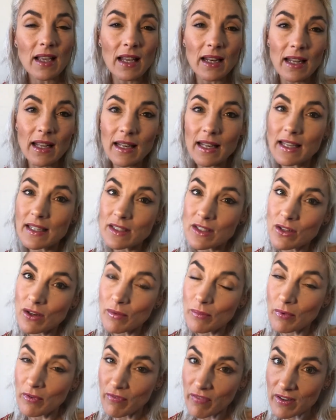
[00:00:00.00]
and unless you're
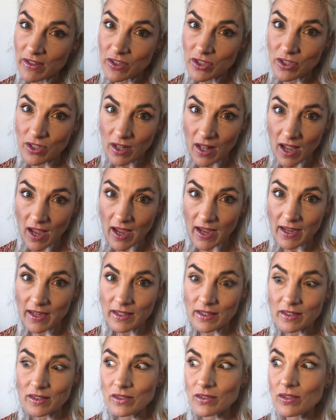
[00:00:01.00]
a professional
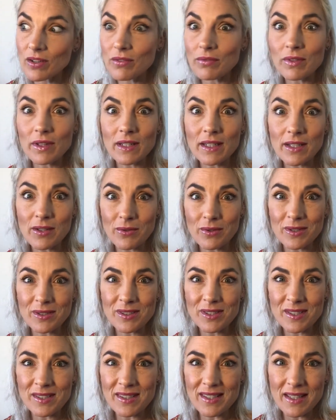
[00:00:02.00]
eye, you're not really going
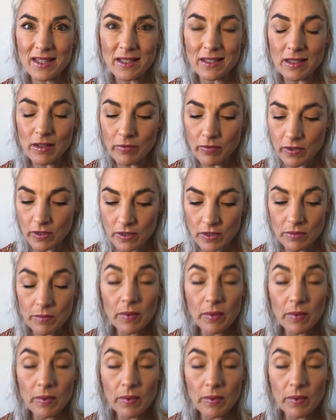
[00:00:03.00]
to see the difference.